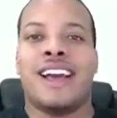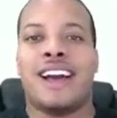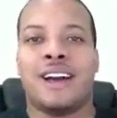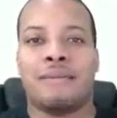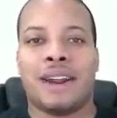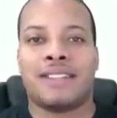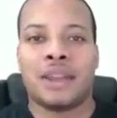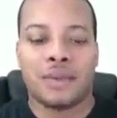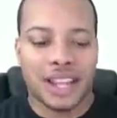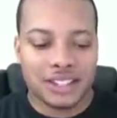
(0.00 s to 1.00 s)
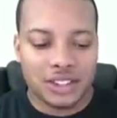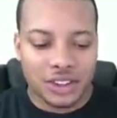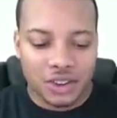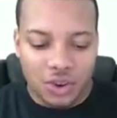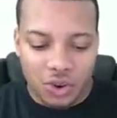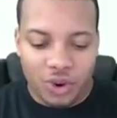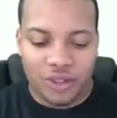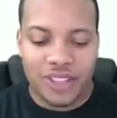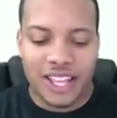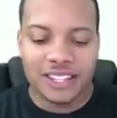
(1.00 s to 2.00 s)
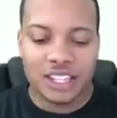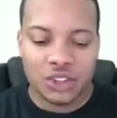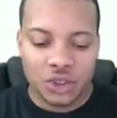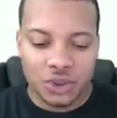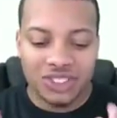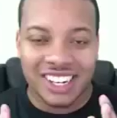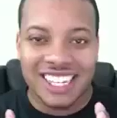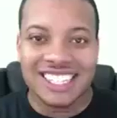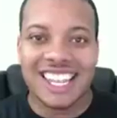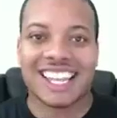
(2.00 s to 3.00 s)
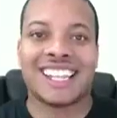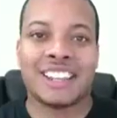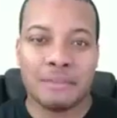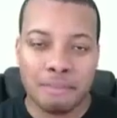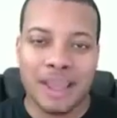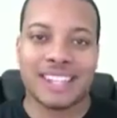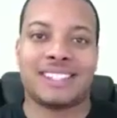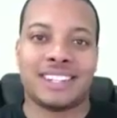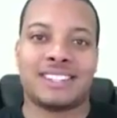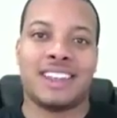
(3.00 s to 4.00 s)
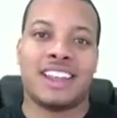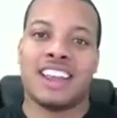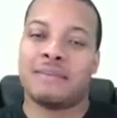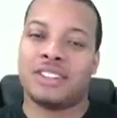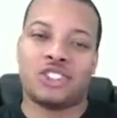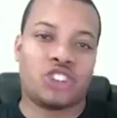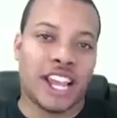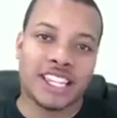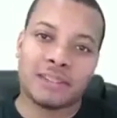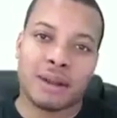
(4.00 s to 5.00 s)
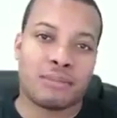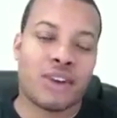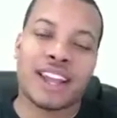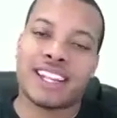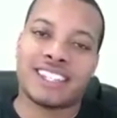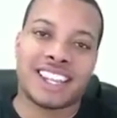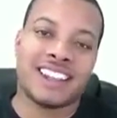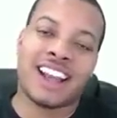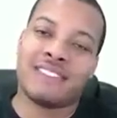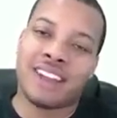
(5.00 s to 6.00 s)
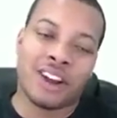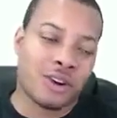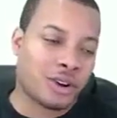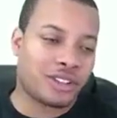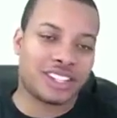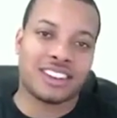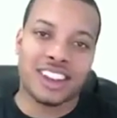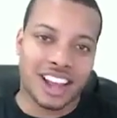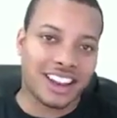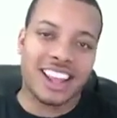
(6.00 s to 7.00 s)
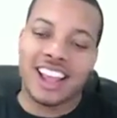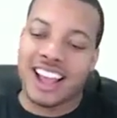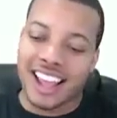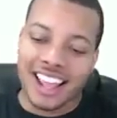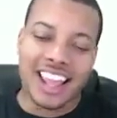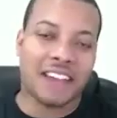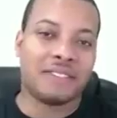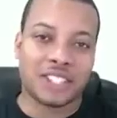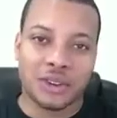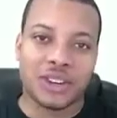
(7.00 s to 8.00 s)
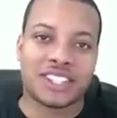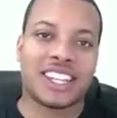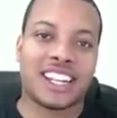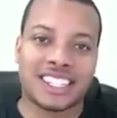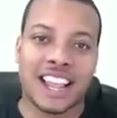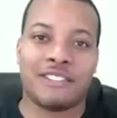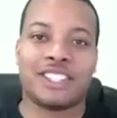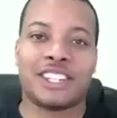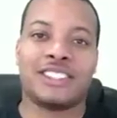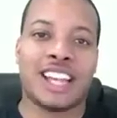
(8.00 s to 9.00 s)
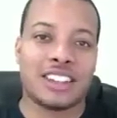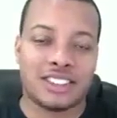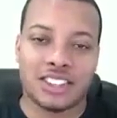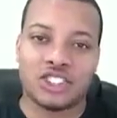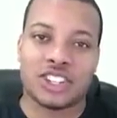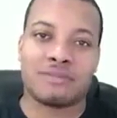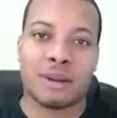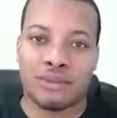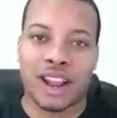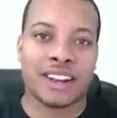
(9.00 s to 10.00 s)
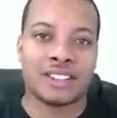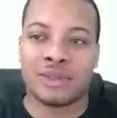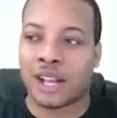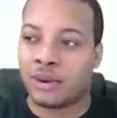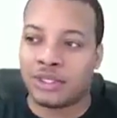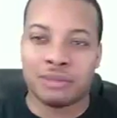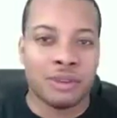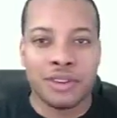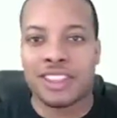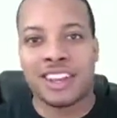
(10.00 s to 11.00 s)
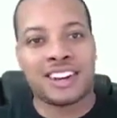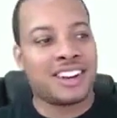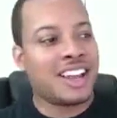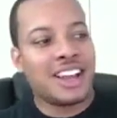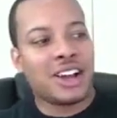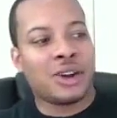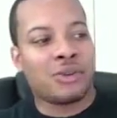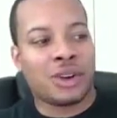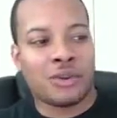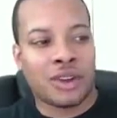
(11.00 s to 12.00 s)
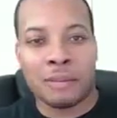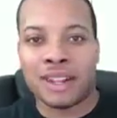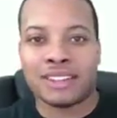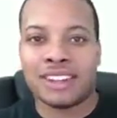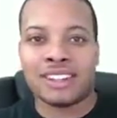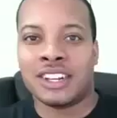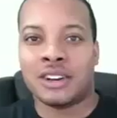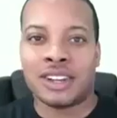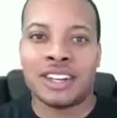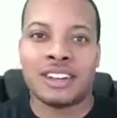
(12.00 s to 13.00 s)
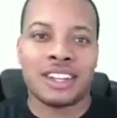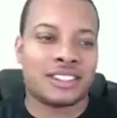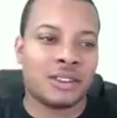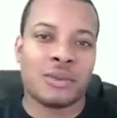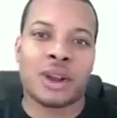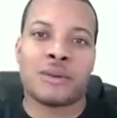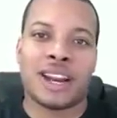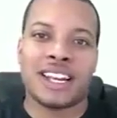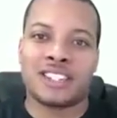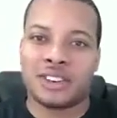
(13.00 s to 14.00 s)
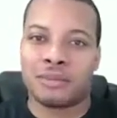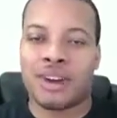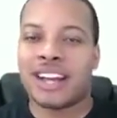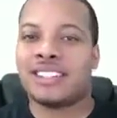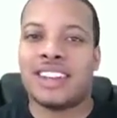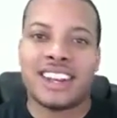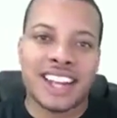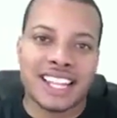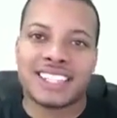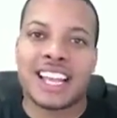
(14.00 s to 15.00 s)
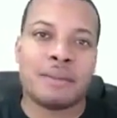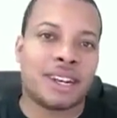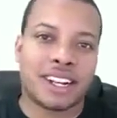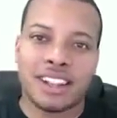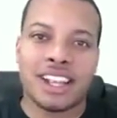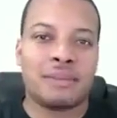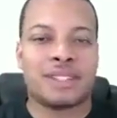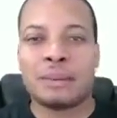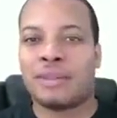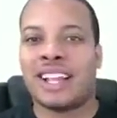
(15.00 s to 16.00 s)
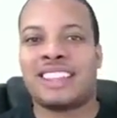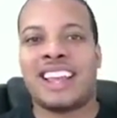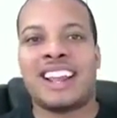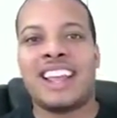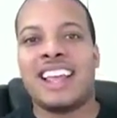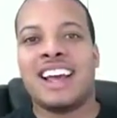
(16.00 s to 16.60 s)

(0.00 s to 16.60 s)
But I think when it gets to the core things that you use on a daily basis, I mean, just changing my brightness. Again, I argue this a lot. I hate having to go into settings every single time just to adjust my brightness when I go into a movie theater, when I'm in, in somewhere where I need to turn the brightness down at nighttime in the club or something like that.